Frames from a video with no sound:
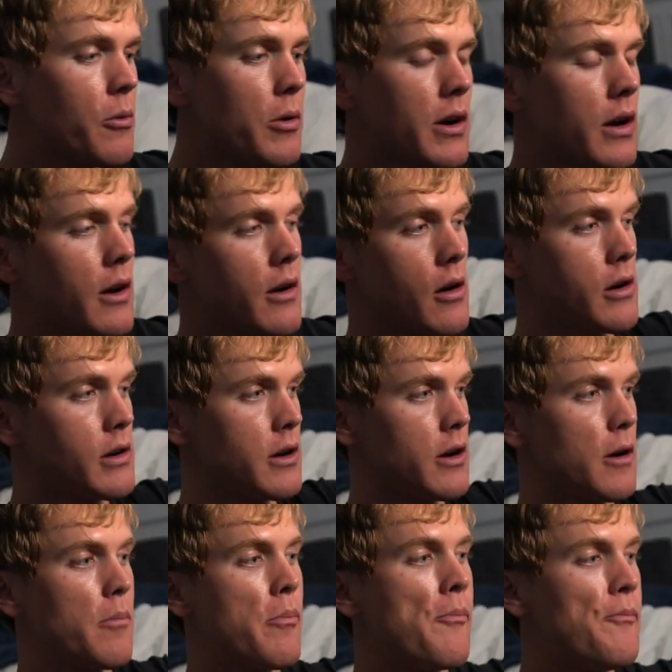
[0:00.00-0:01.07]
I wanted to get on
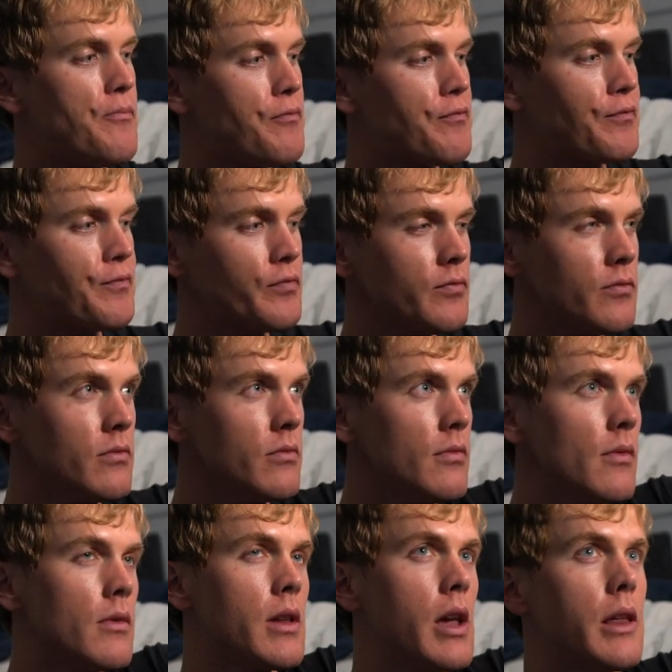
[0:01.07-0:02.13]
here
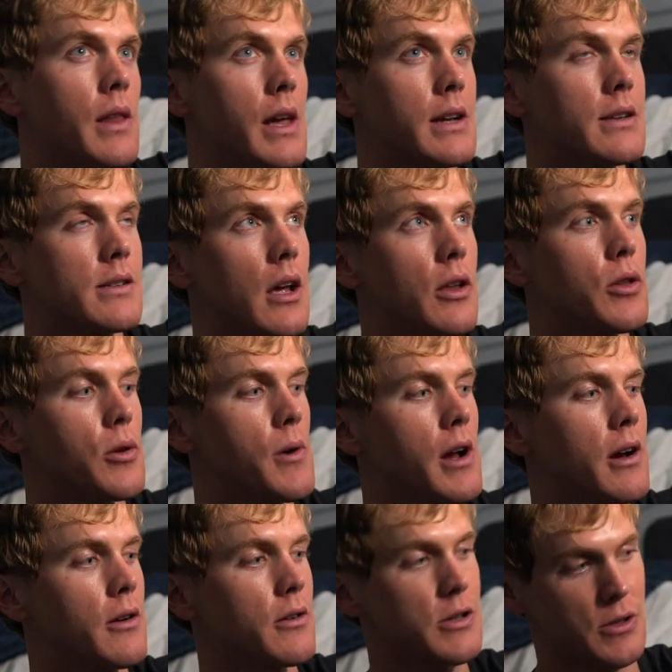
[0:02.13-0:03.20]
and like set the
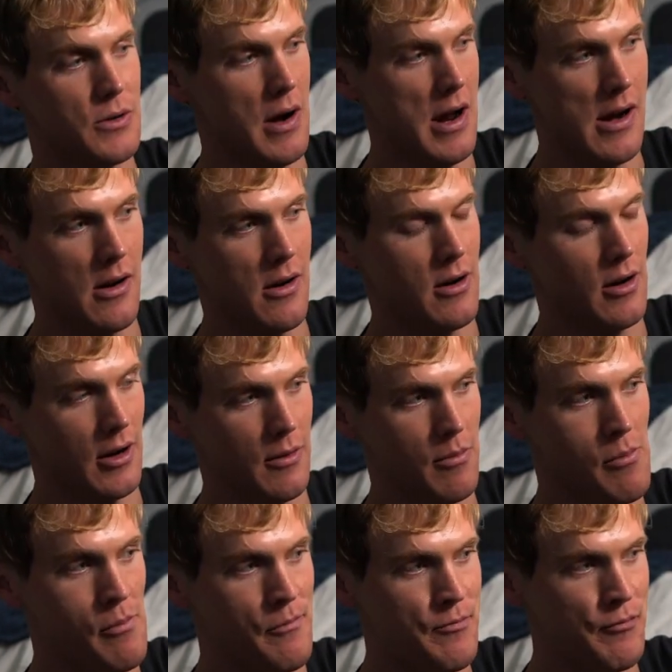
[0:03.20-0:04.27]
record straight
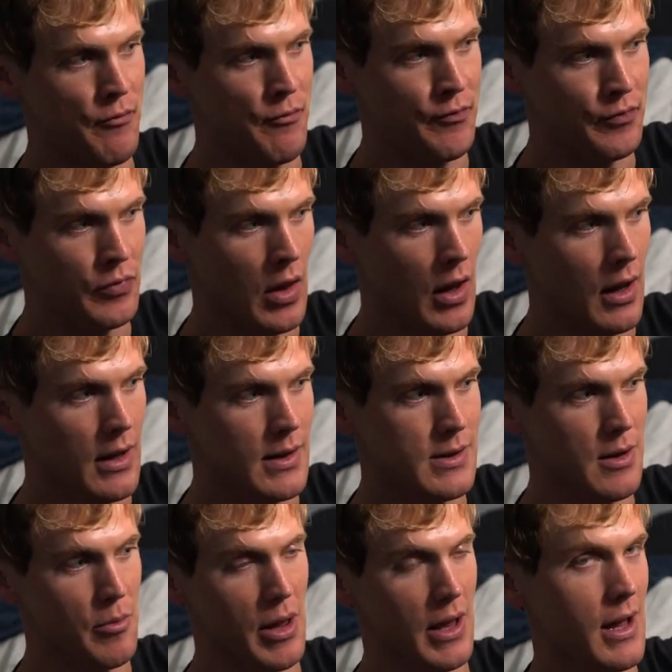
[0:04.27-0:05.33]
on
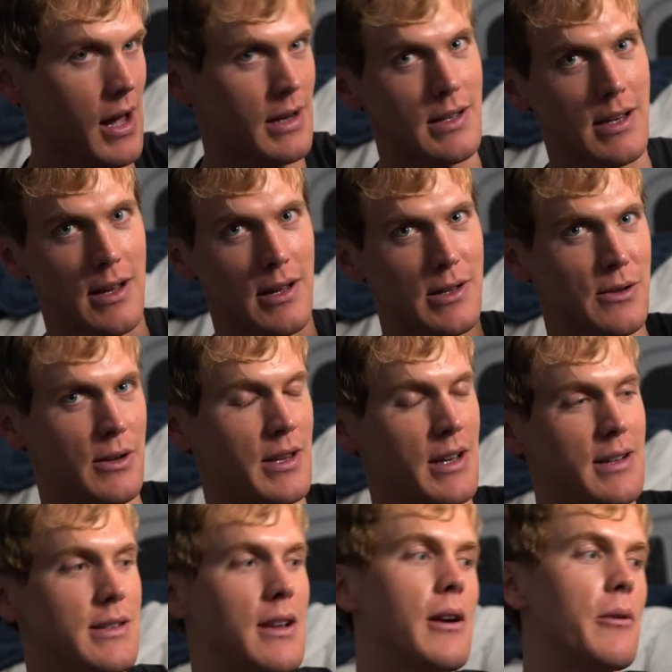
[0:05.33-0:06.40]
some like ideas or
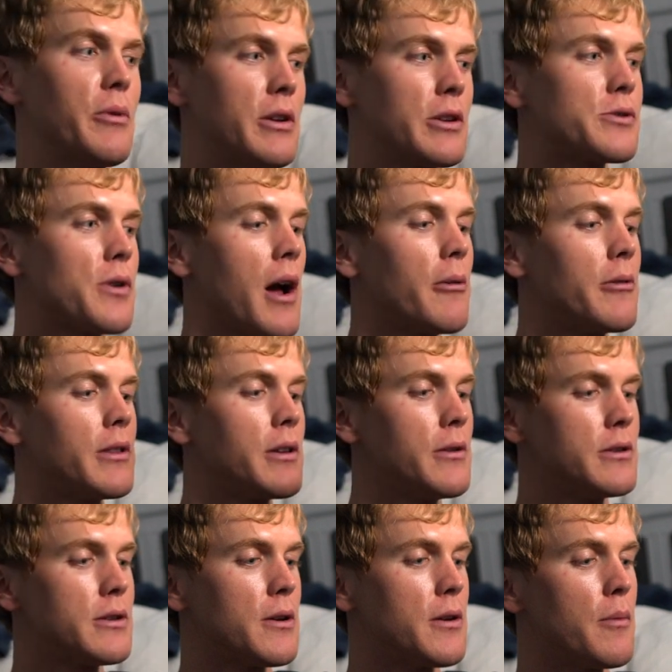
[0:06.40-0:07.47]
things that I want to try with
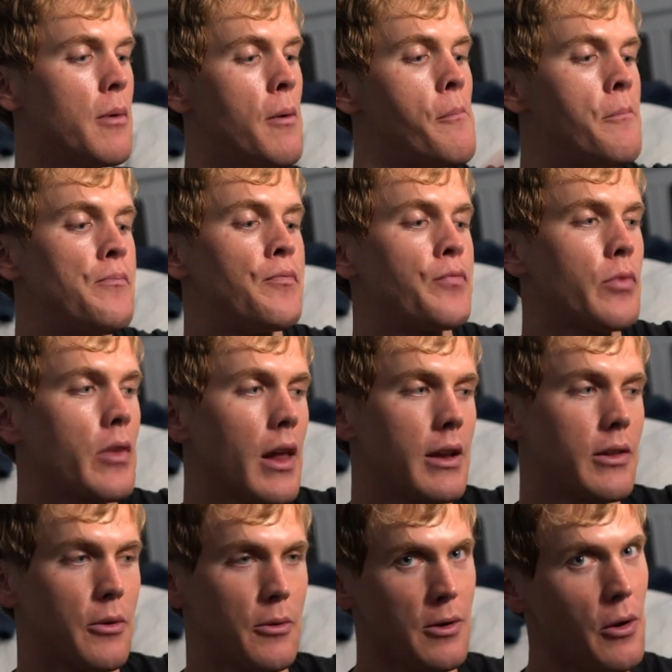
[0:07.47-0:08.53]
YouTube.
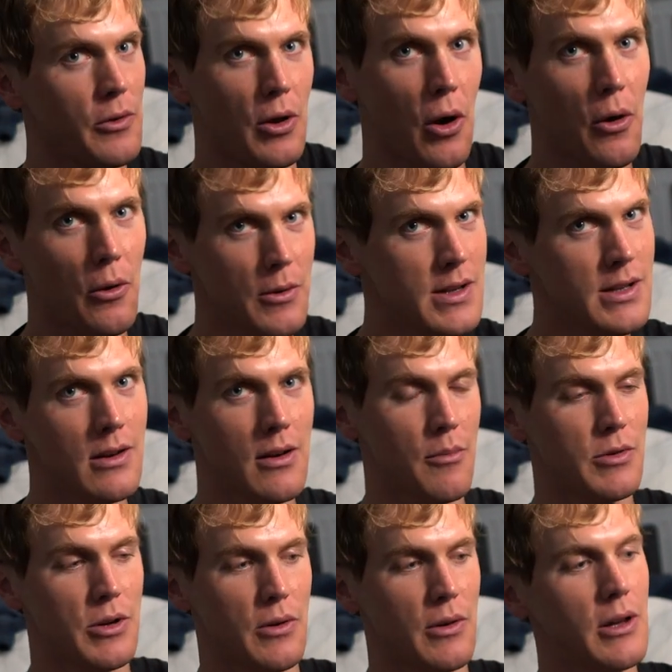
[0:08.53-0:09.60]
Like the re- the whole reason
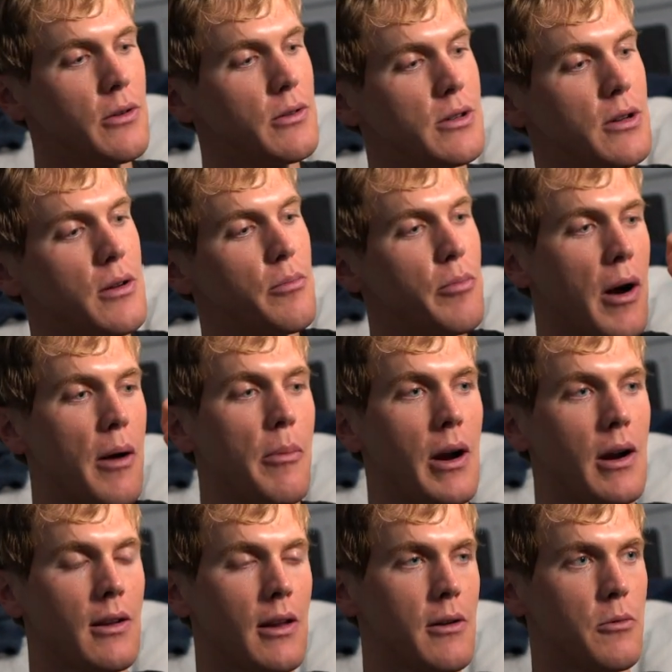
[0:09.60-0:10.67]
I'm doing YouTube
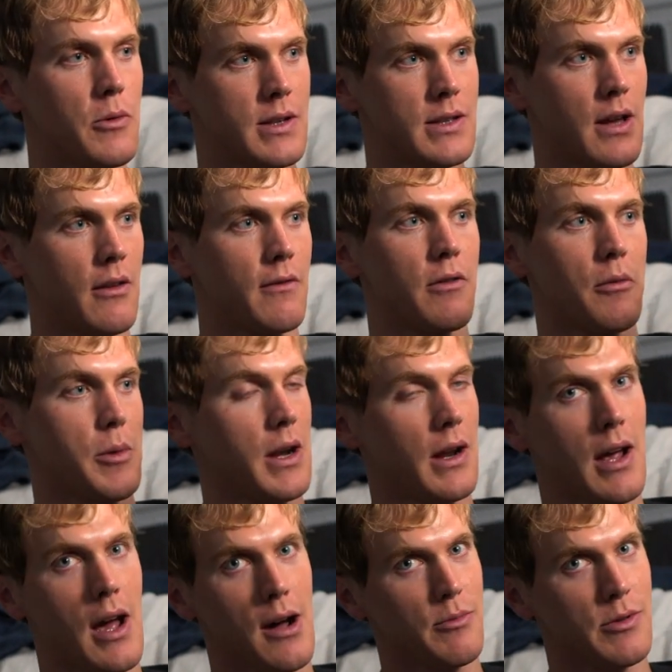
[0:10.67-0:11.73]
primarily was like for me to
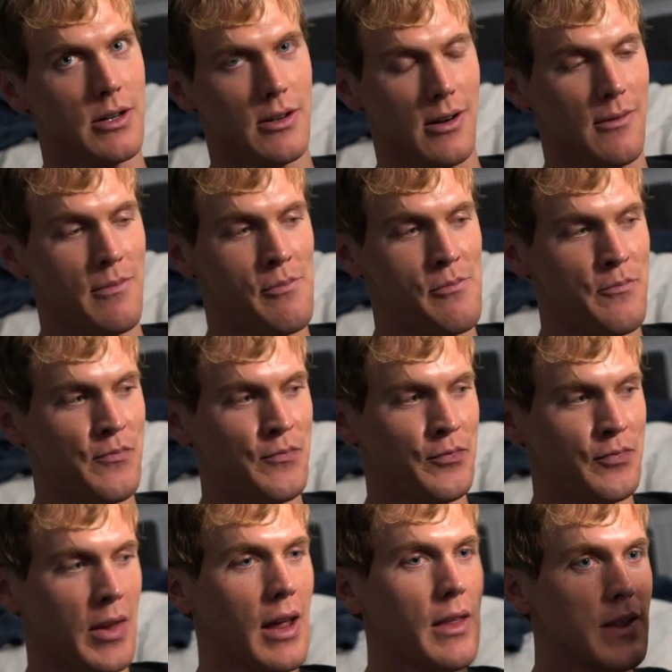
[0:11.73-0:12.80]
capture
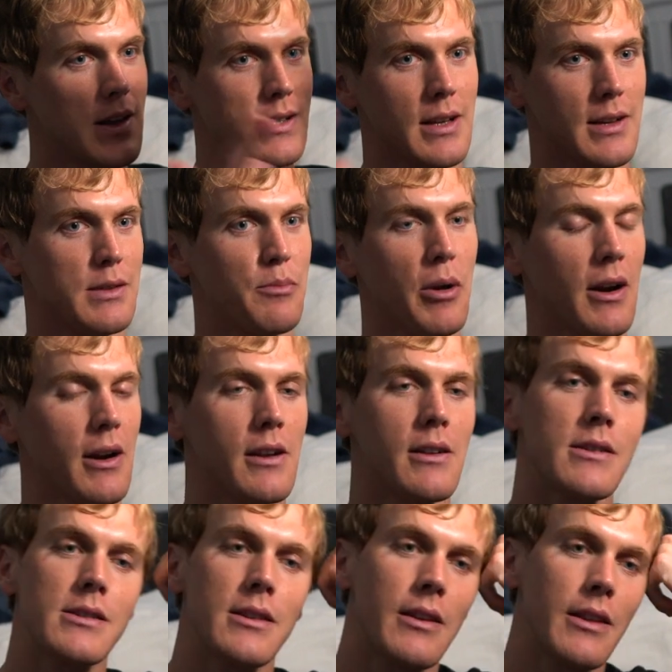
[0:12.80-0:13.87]
this
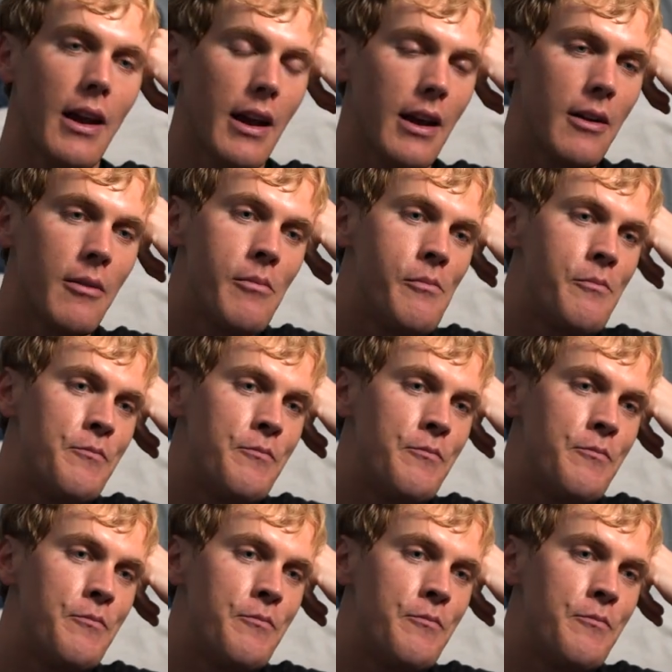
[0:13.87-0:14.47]
experience and like